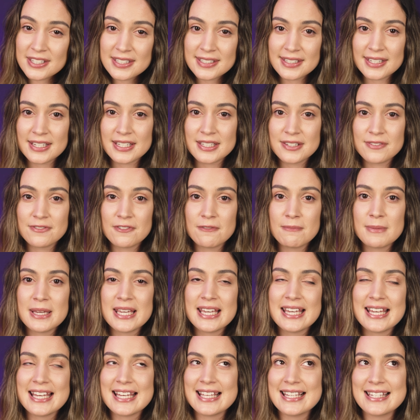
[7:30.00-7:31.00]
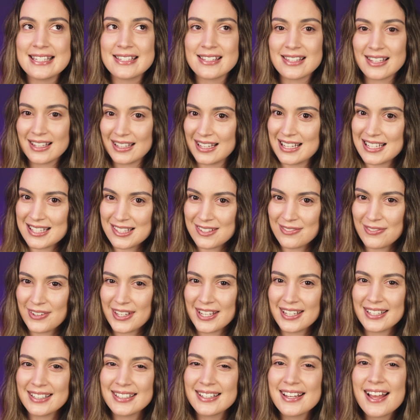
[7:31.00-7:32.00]
this lens for me is the lens
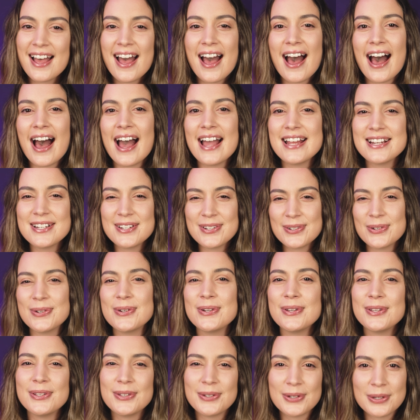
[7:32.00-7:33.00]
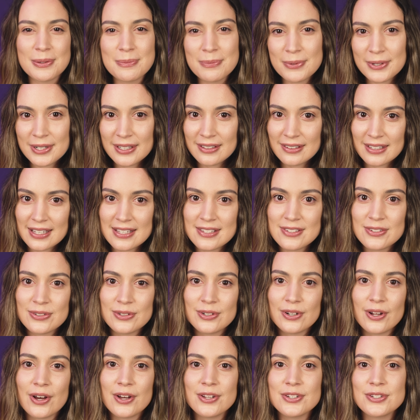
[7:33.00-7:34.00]
flare. I know you can put a lens
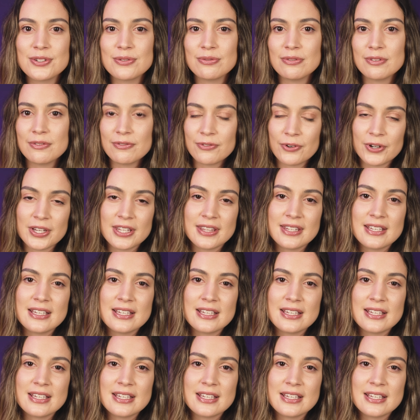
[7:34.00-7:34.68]
hood on to avoid